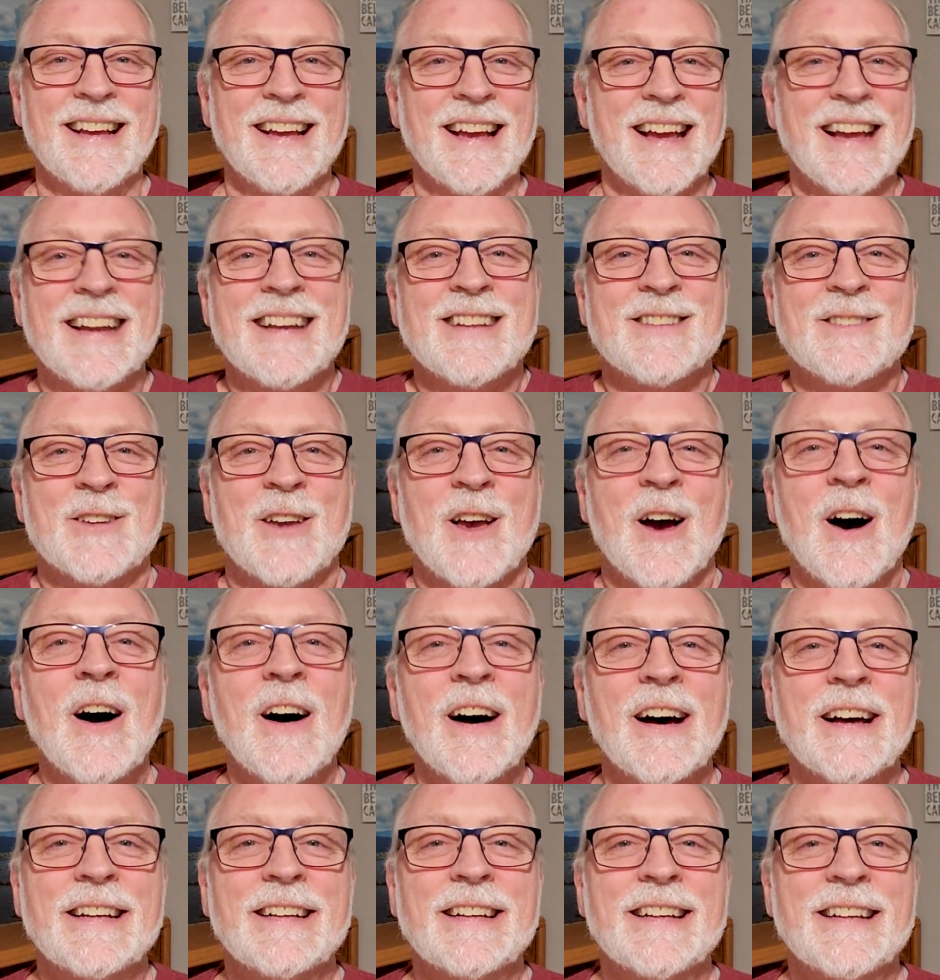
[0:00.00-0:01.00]
And it's
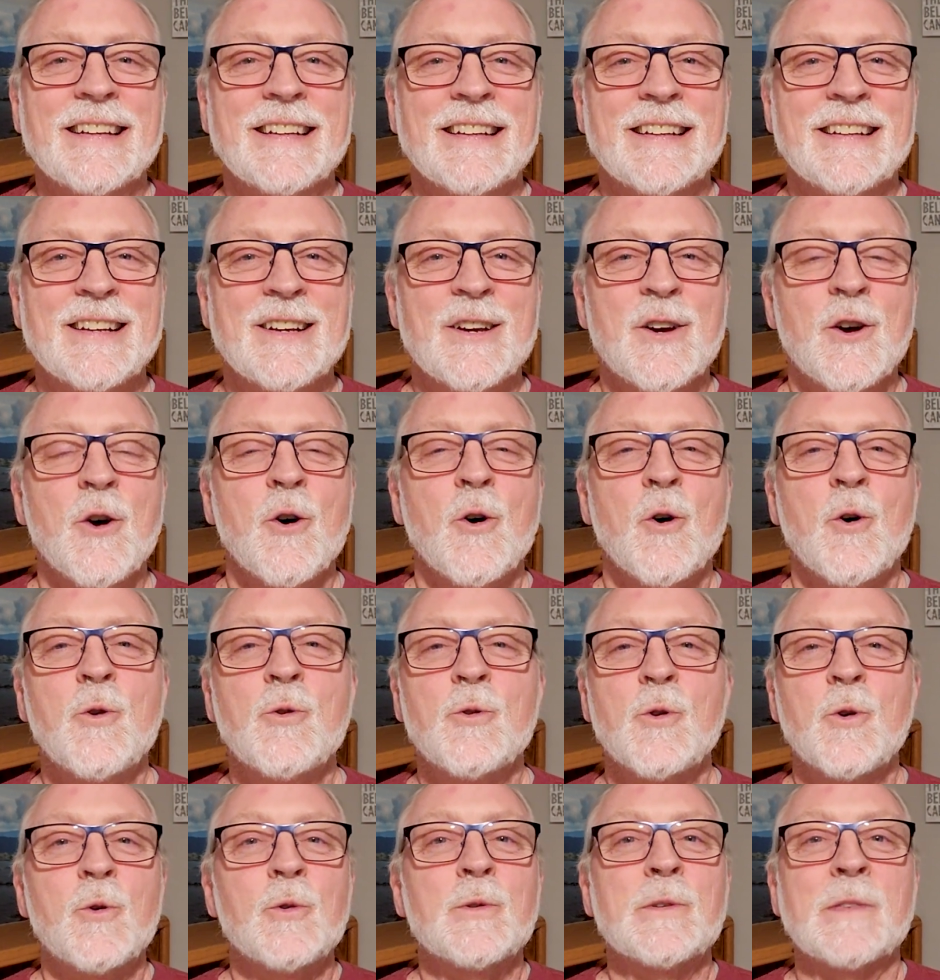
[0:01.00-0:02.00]
God.
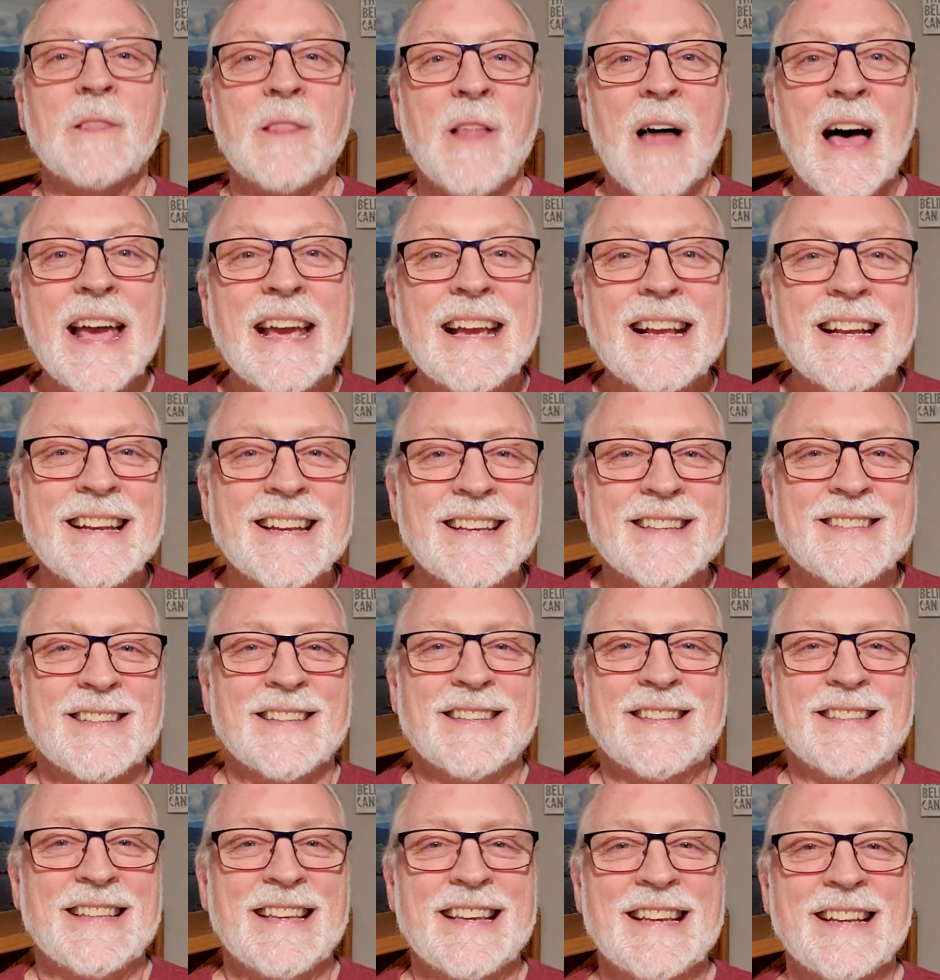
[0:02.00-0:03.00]
Whose likeness
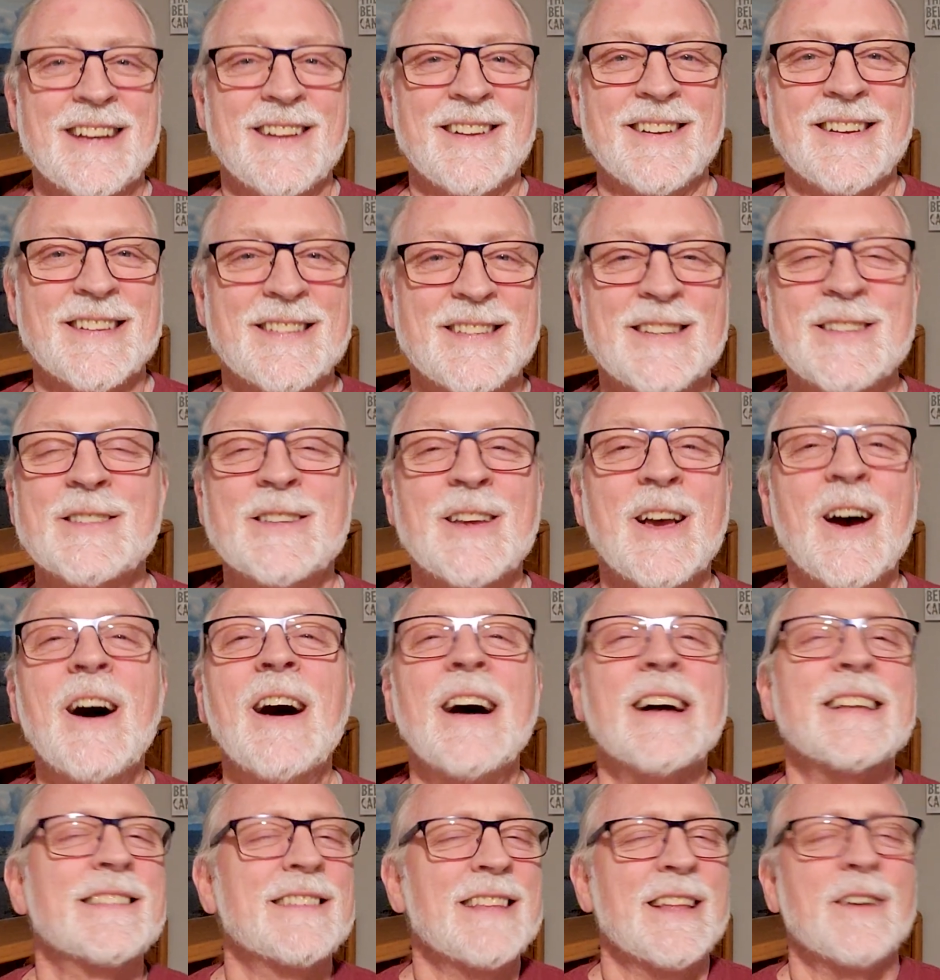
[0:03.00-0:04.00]
is seen on us? It's
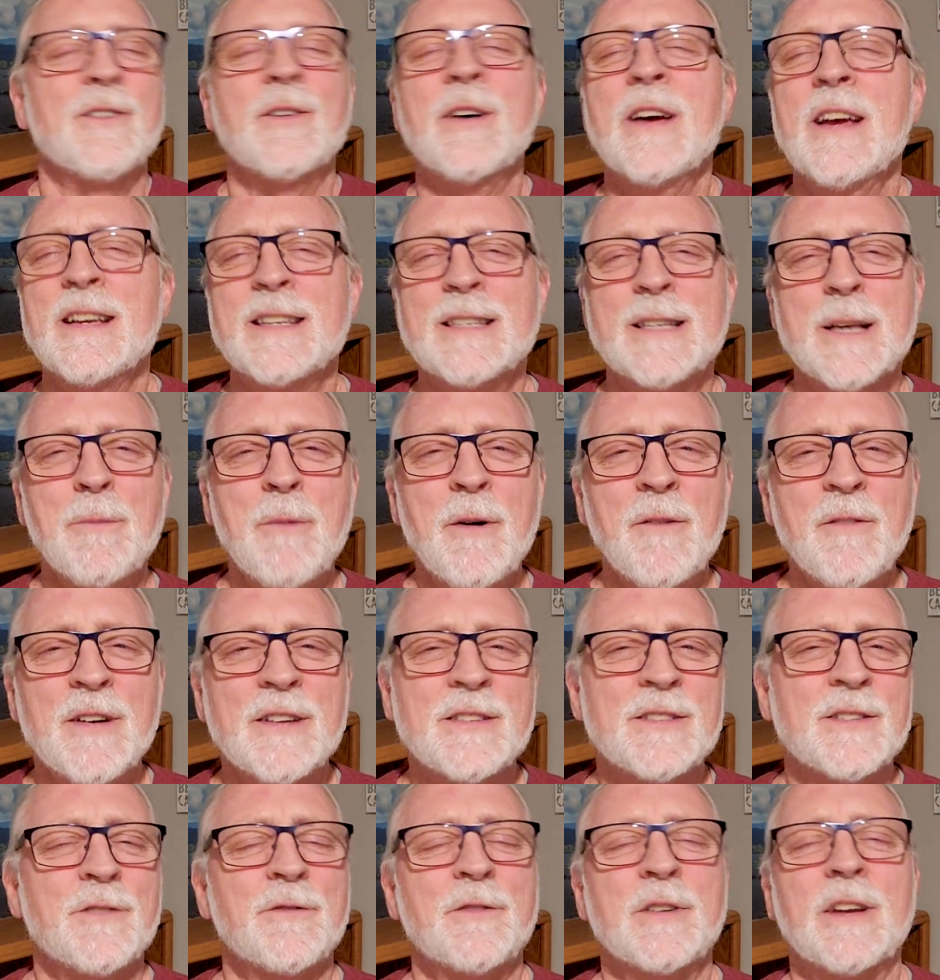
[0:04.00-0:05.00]
God. So some of
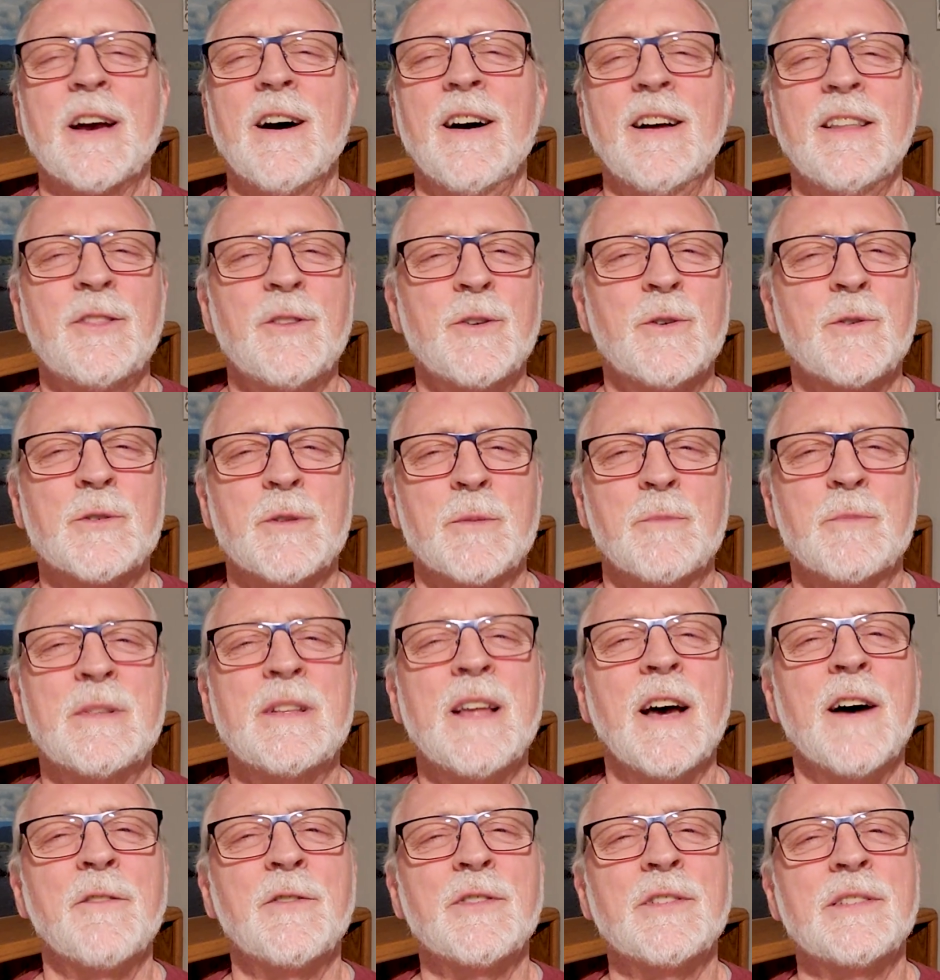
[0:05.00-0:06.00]
us have gone through some
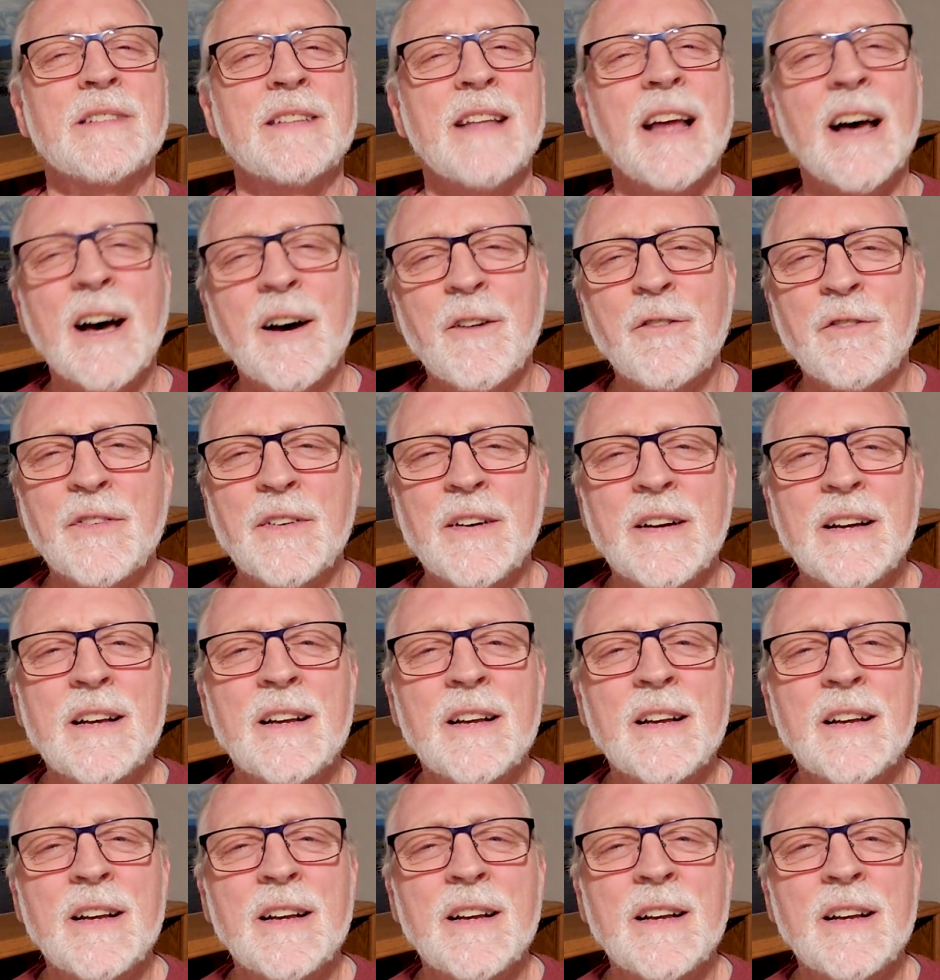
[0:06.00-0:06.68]
tough stuff.